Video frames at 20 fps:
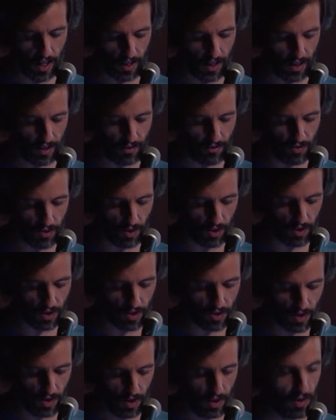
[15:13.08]
Ada, of
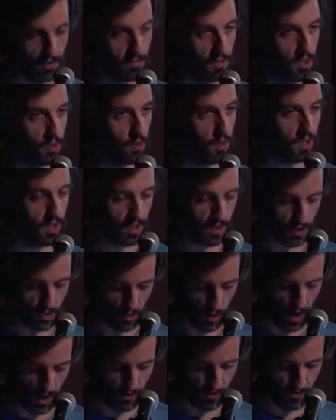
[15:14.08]
course, but with
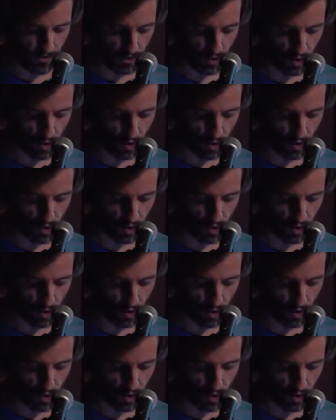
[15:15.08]
his wife,